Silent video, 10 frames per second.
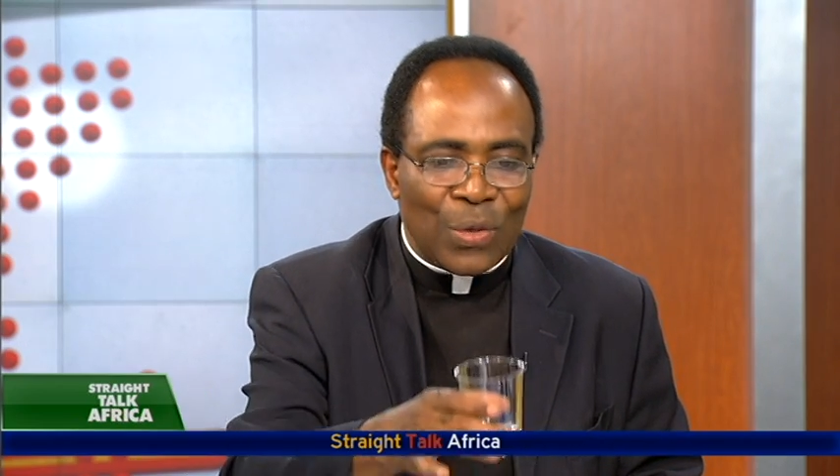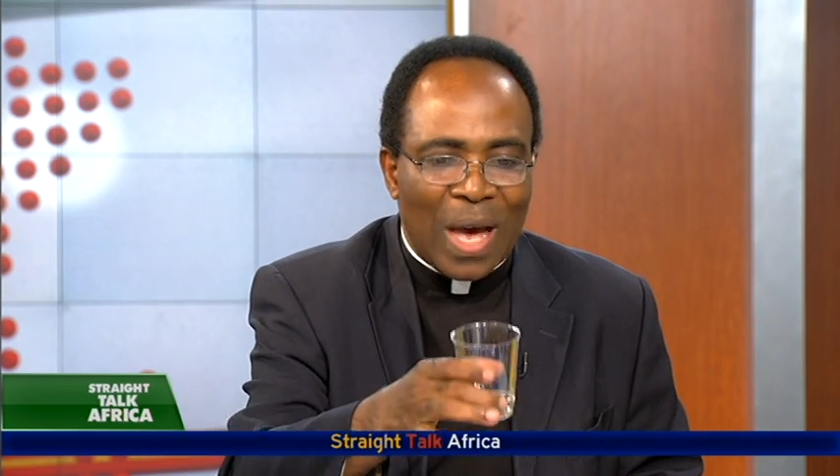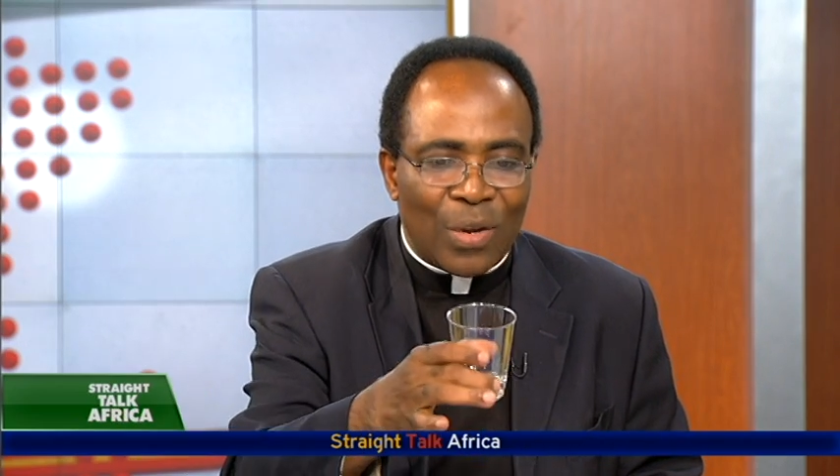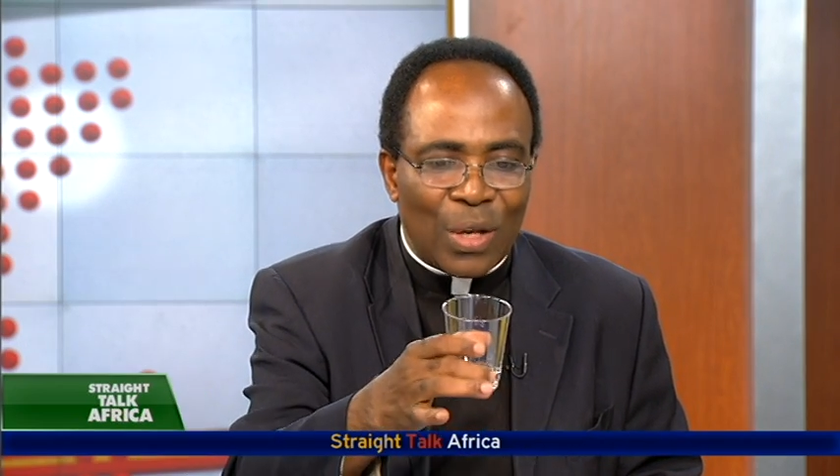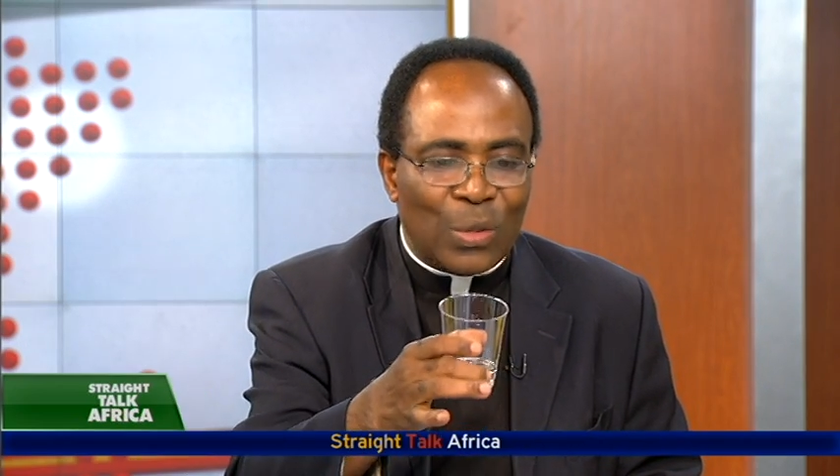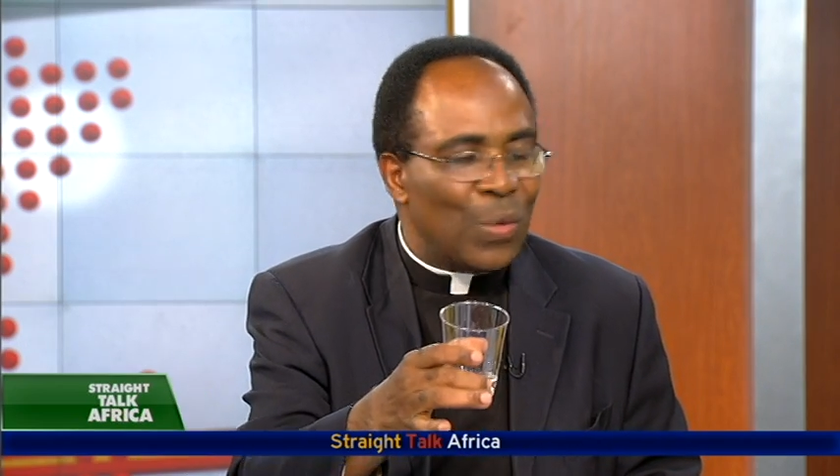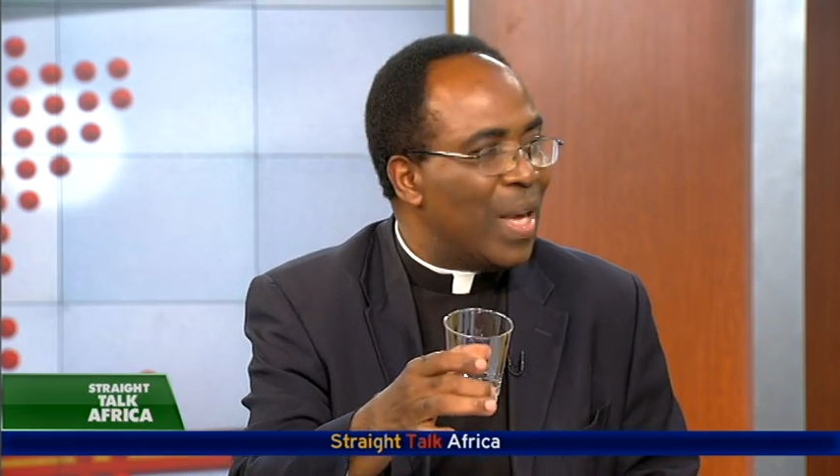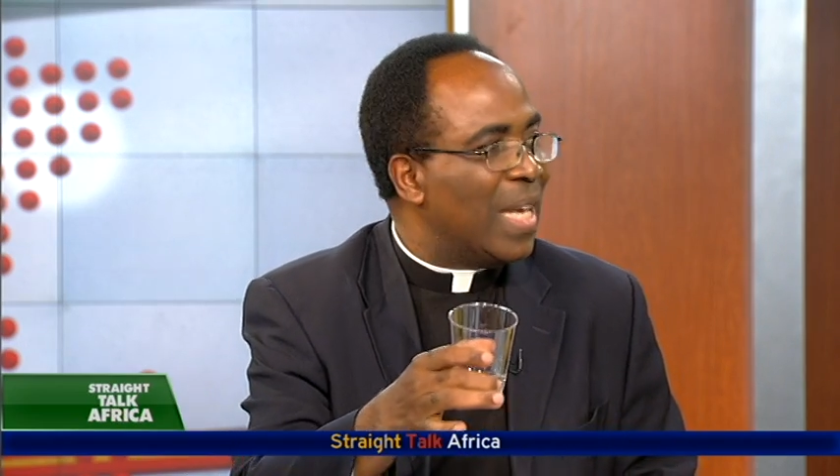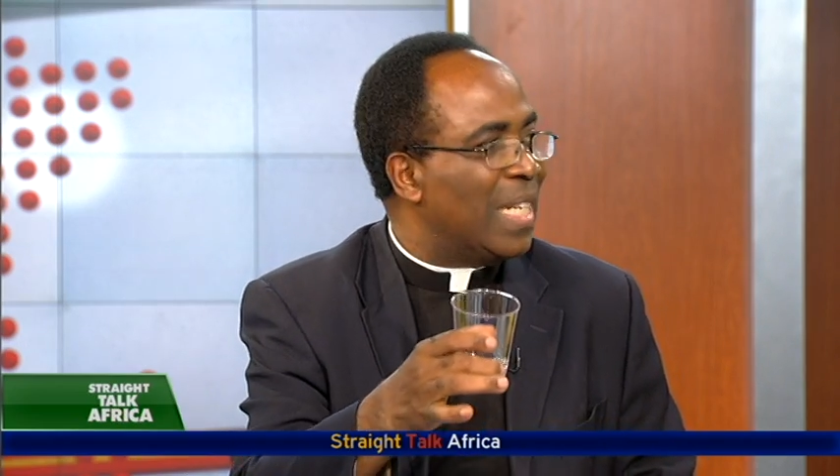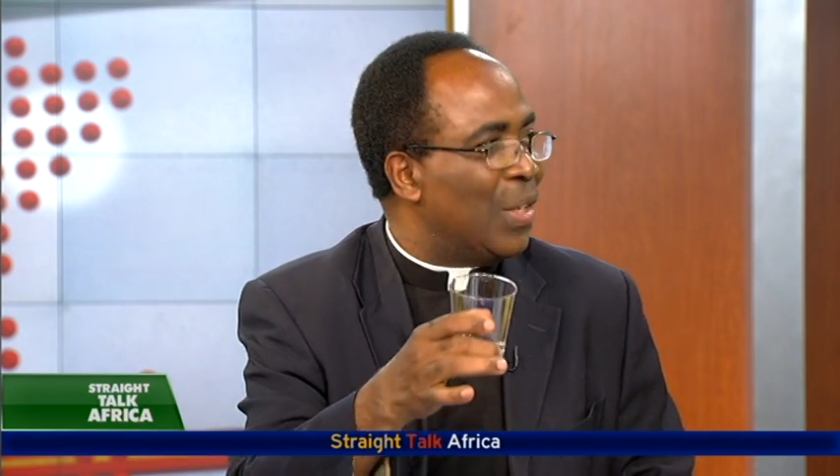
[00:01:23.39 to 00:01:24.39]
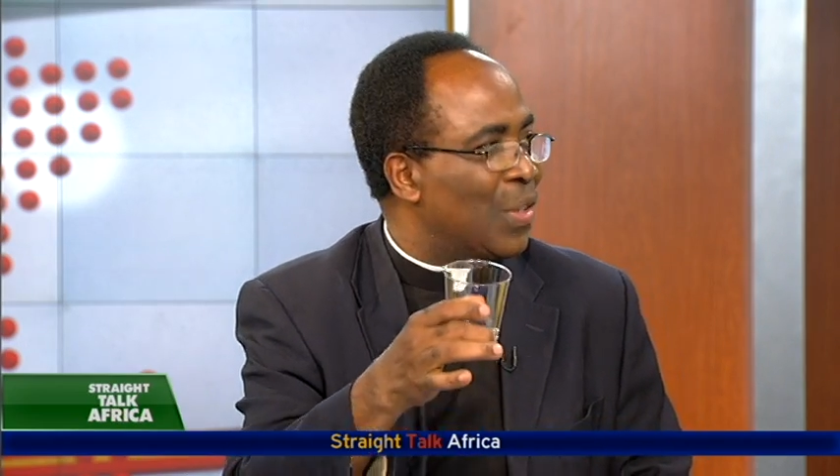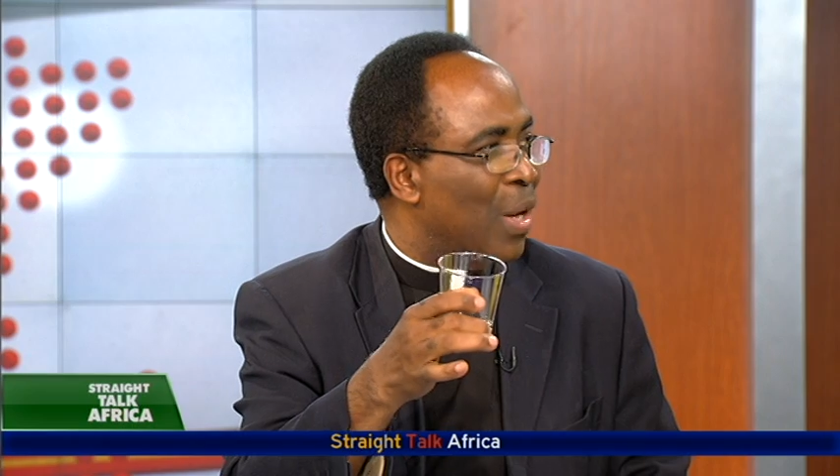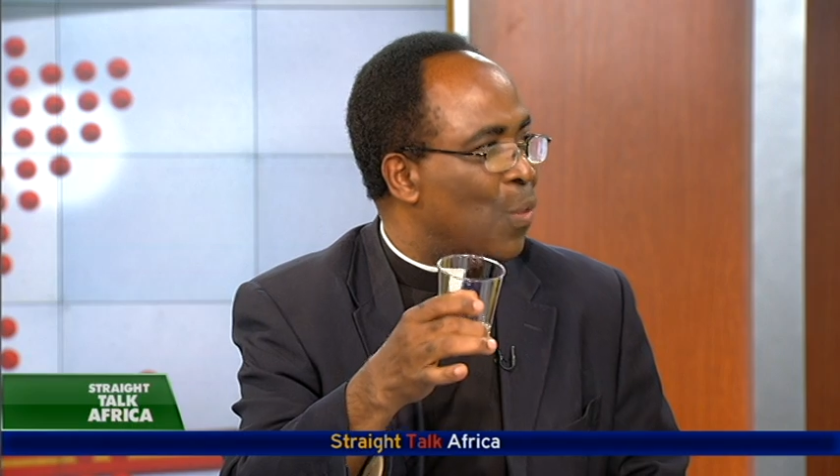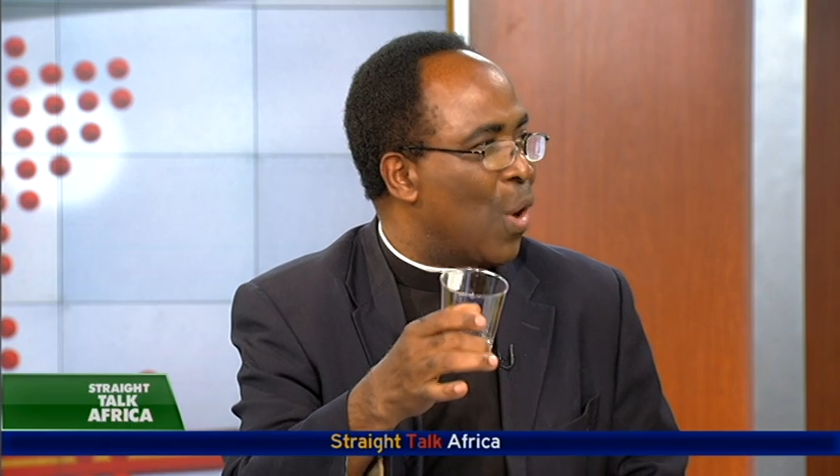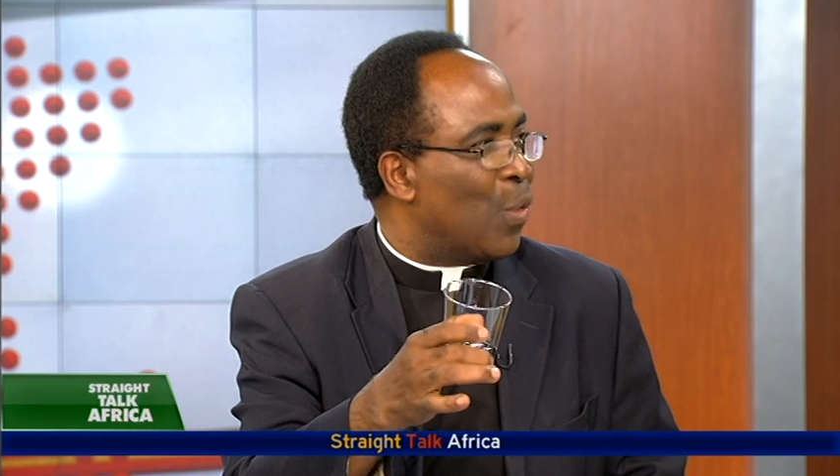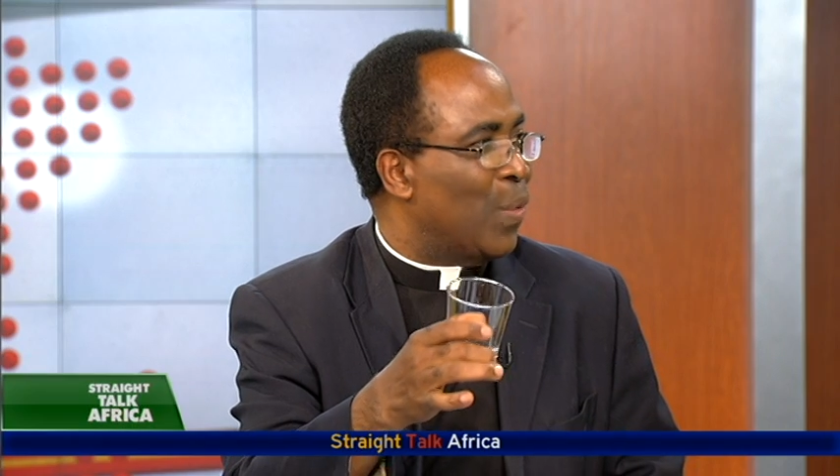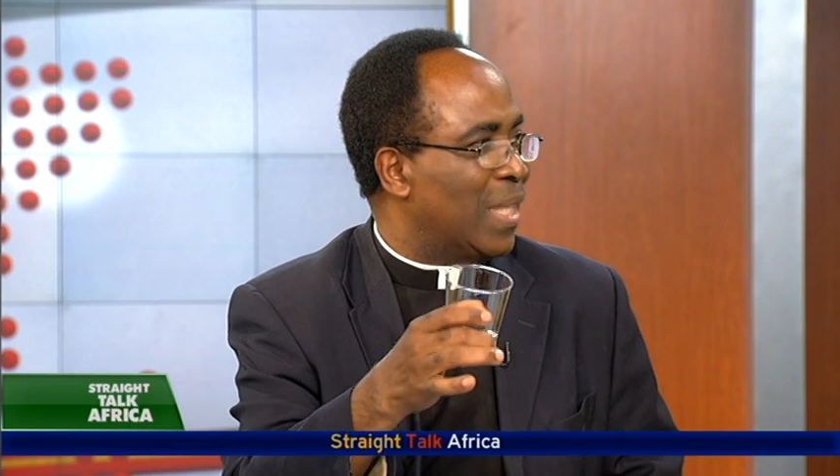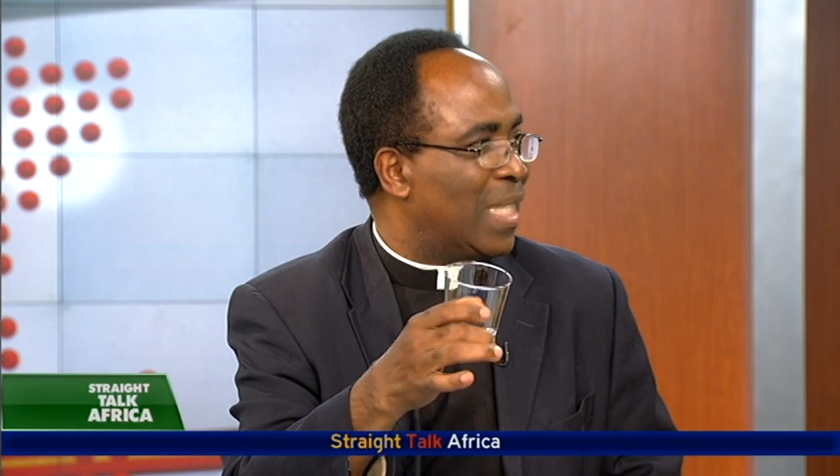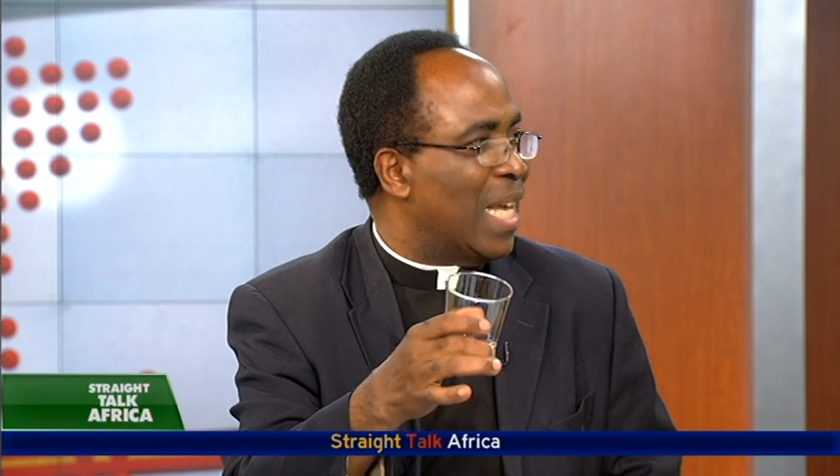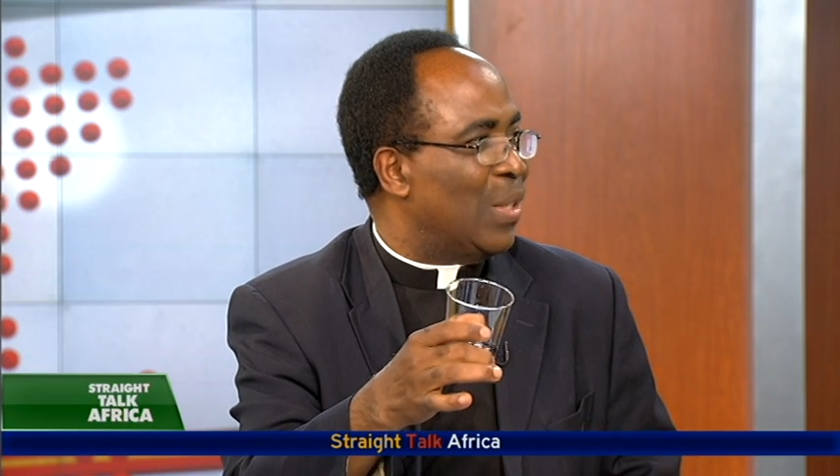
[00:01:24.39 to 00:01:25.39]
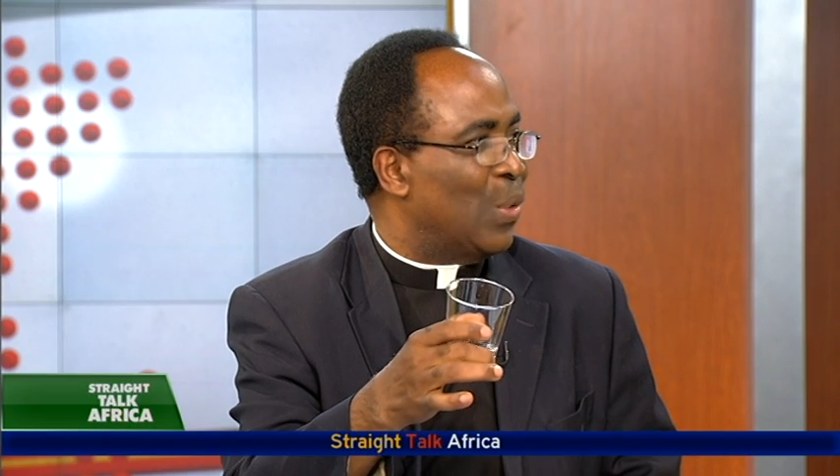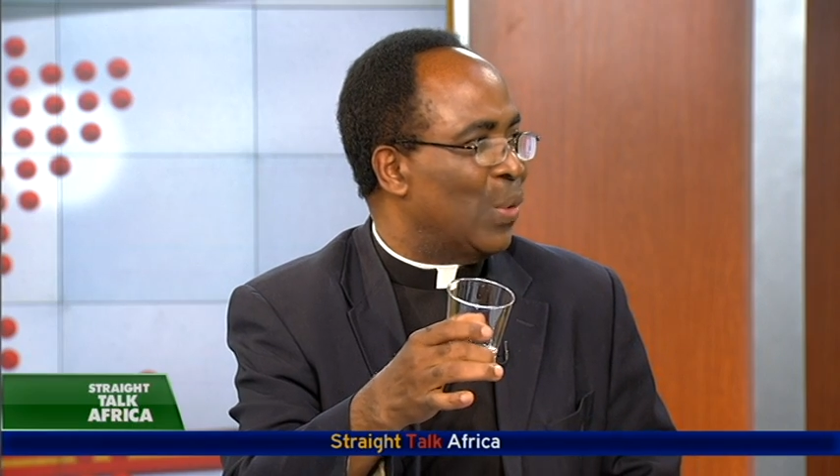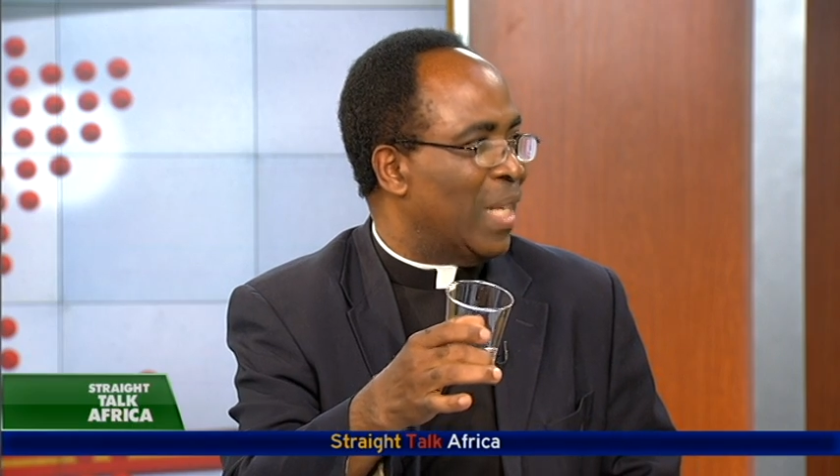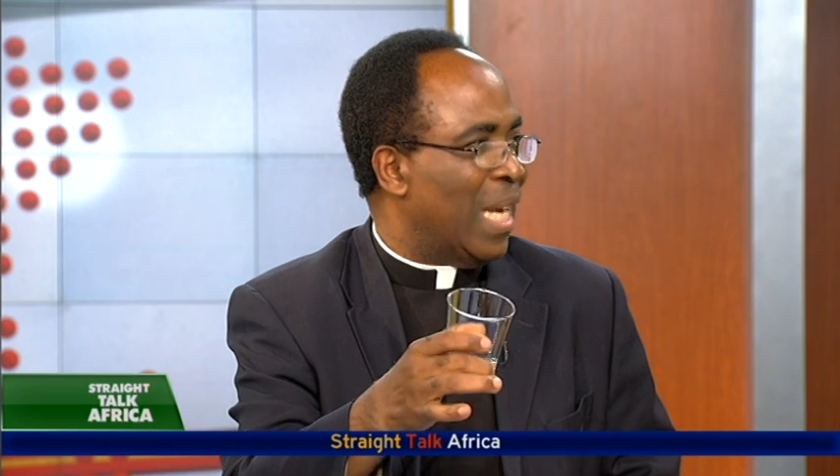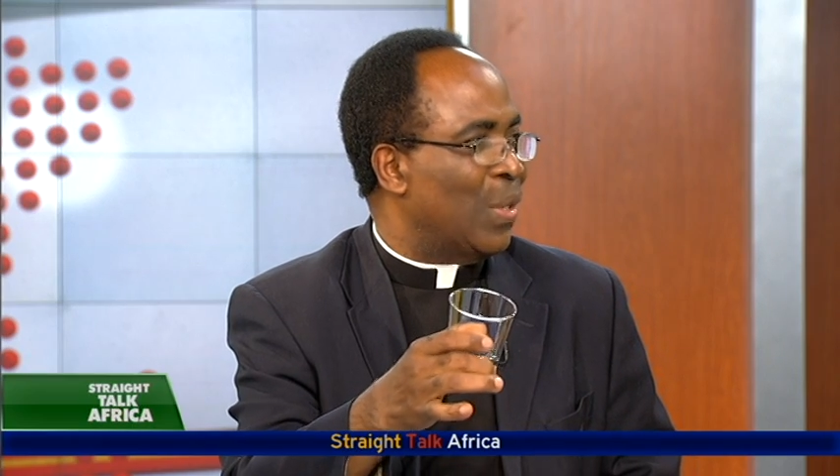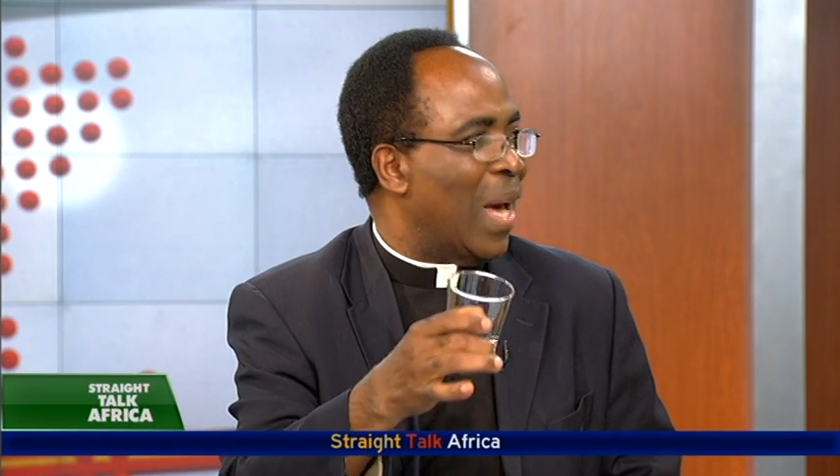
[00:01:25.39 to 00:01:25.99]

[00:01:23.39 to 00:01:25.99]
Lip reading: you are not doing the work we send you there,